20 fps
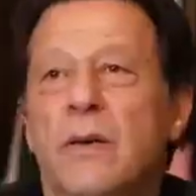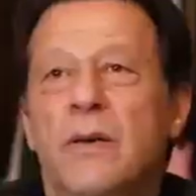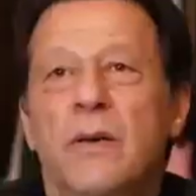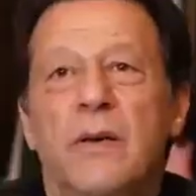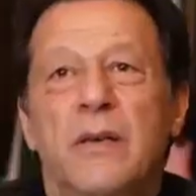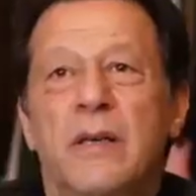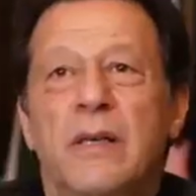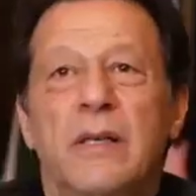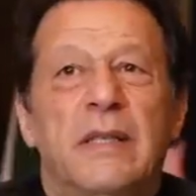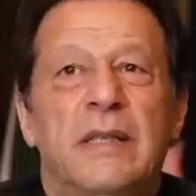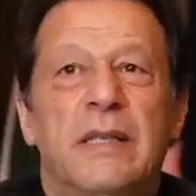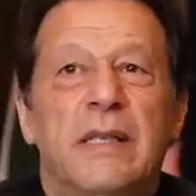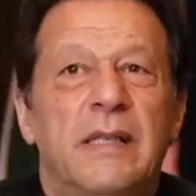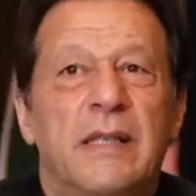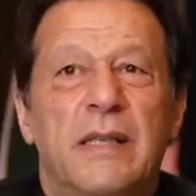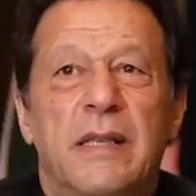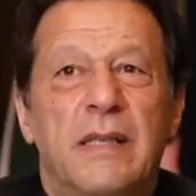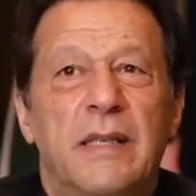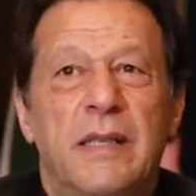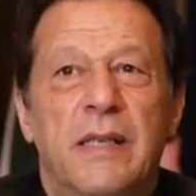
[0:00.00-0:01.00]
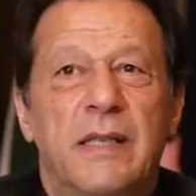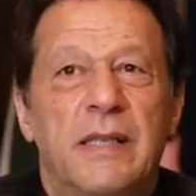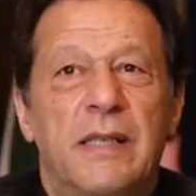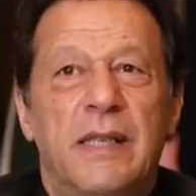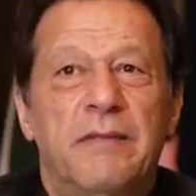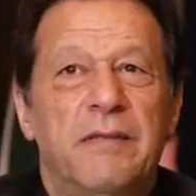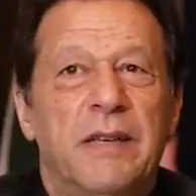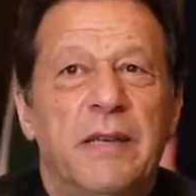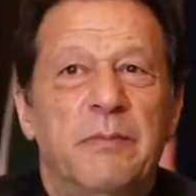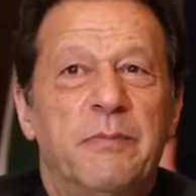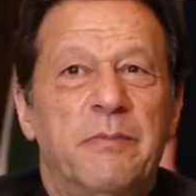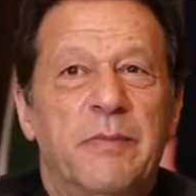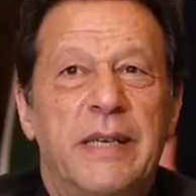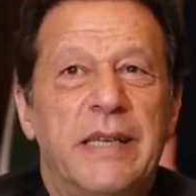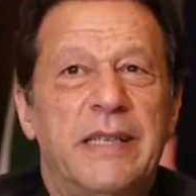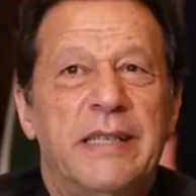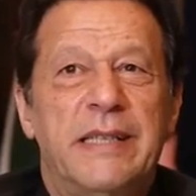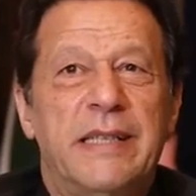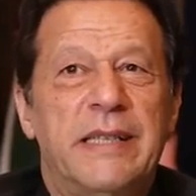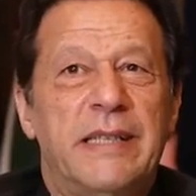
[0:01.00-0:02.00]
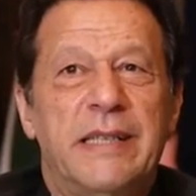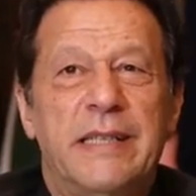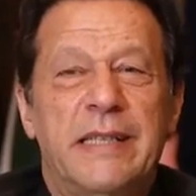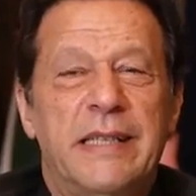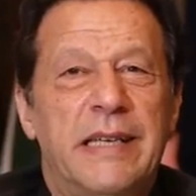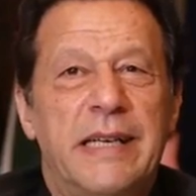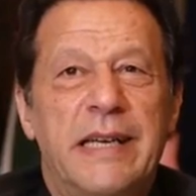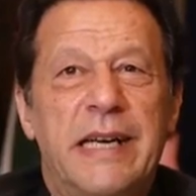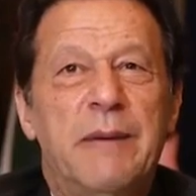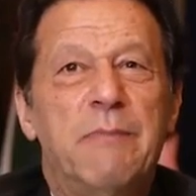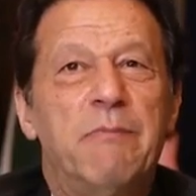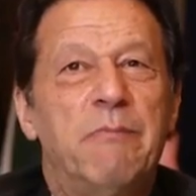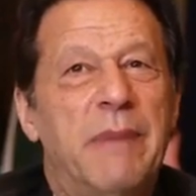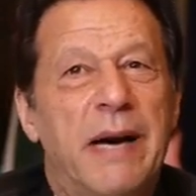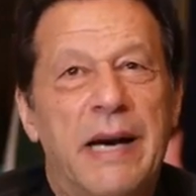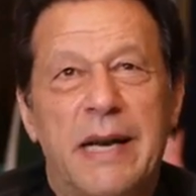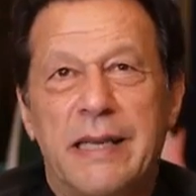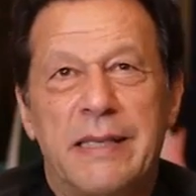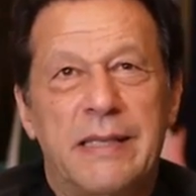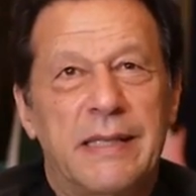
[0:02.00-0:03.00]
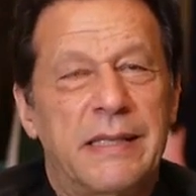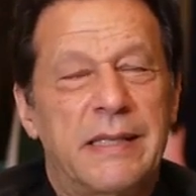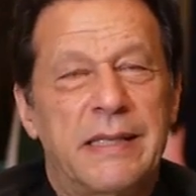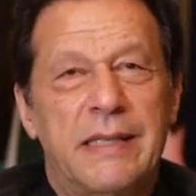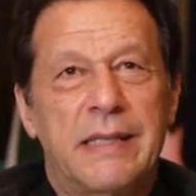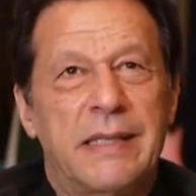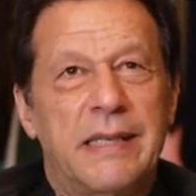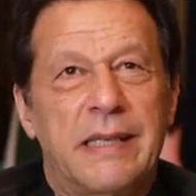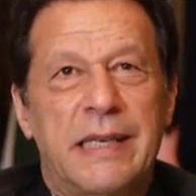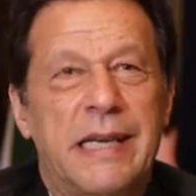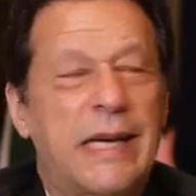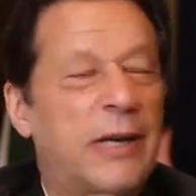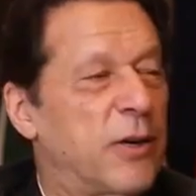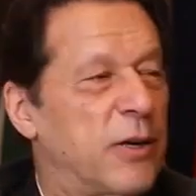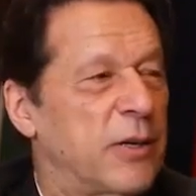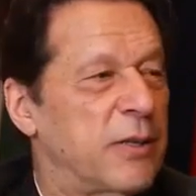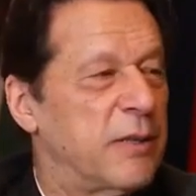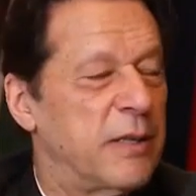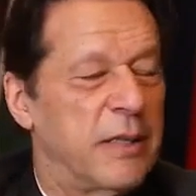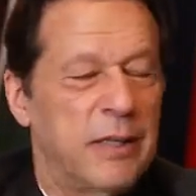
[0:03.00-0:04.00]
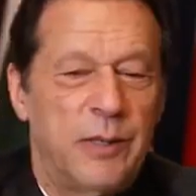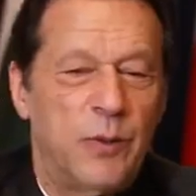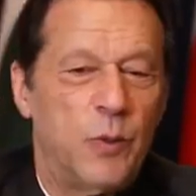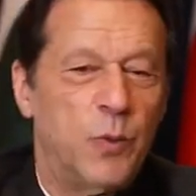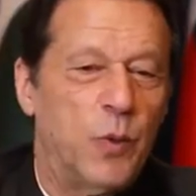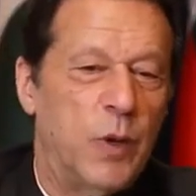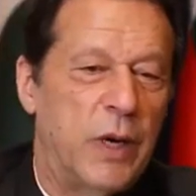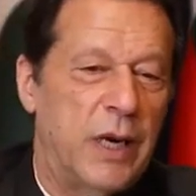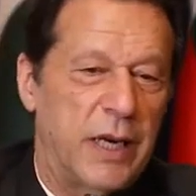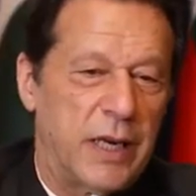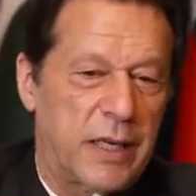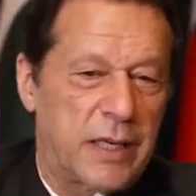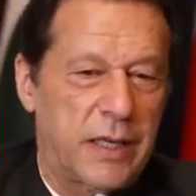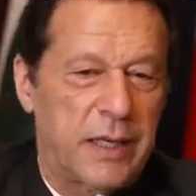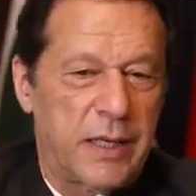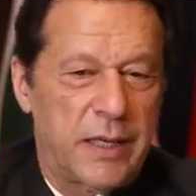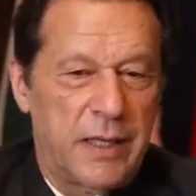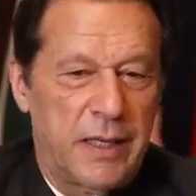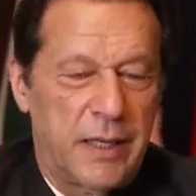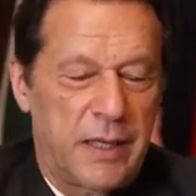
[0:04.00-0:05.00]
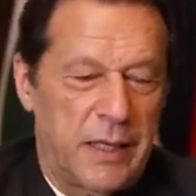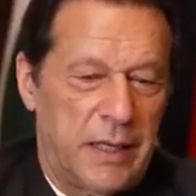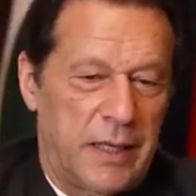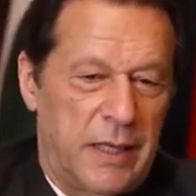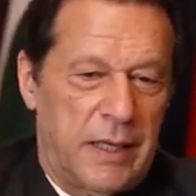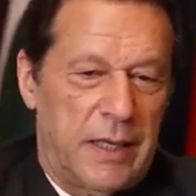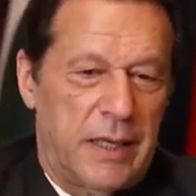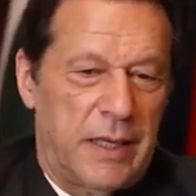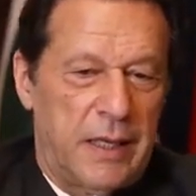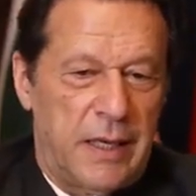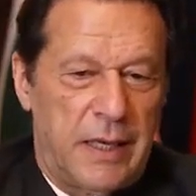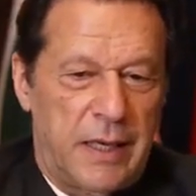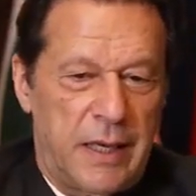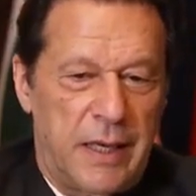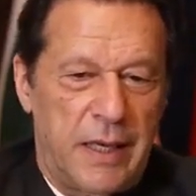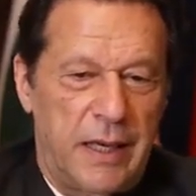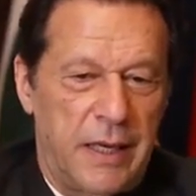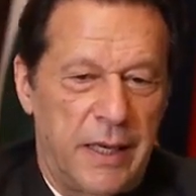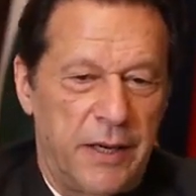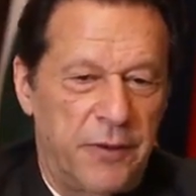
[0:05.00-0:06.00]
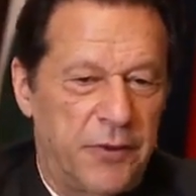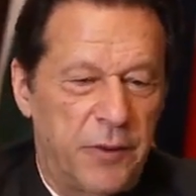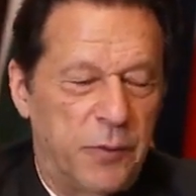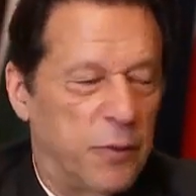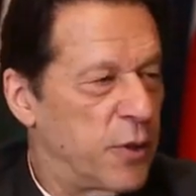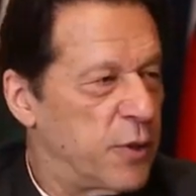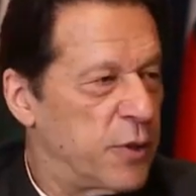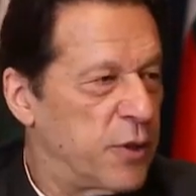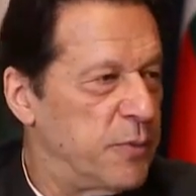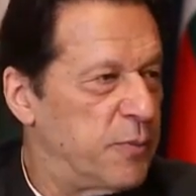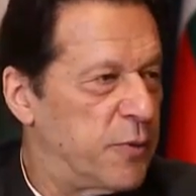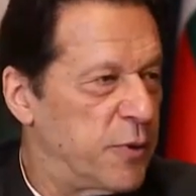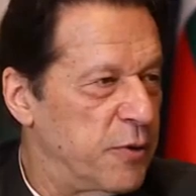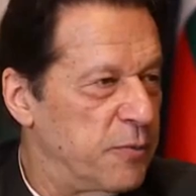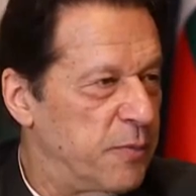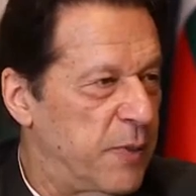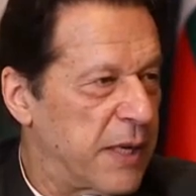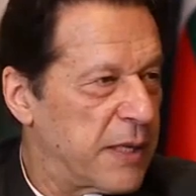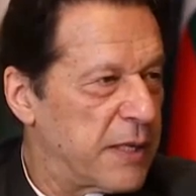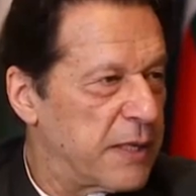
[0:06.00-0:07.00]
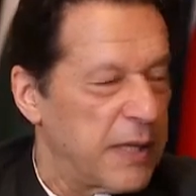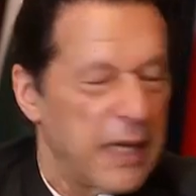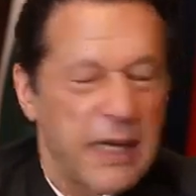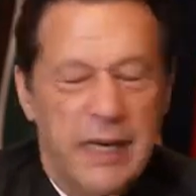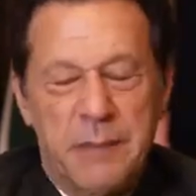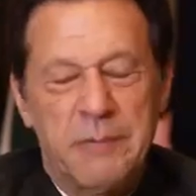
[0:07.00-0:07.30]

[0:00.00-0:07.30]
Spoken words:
Look, the civil-military imbalance cannot work if you want to improve Pakistan.